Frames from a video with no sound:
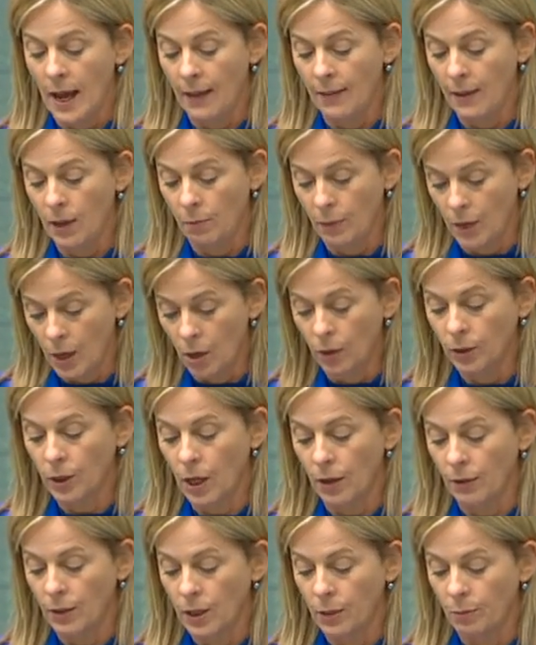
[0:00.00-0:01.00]
There'll be
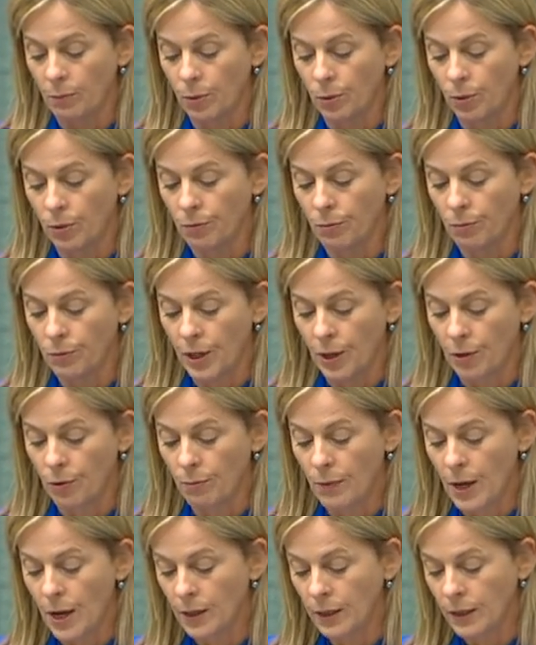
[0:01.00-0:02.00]
ongoing support from General
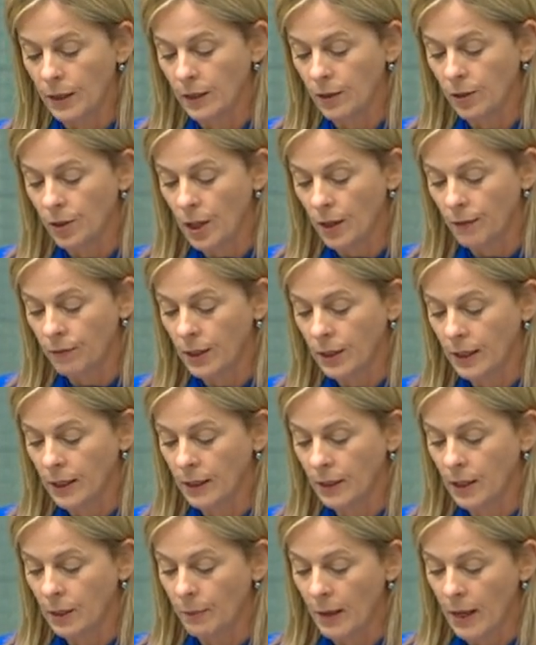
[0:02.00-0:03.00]
Motors in servicing
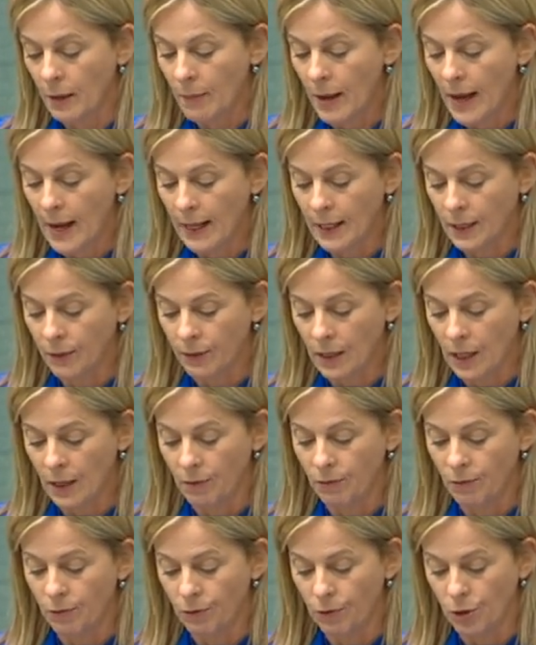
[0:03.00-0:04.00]
and spare parts for their
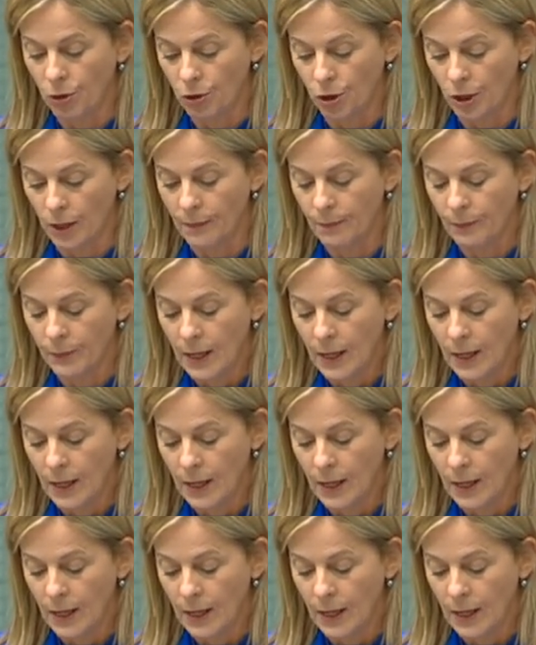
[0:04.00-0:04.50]
future.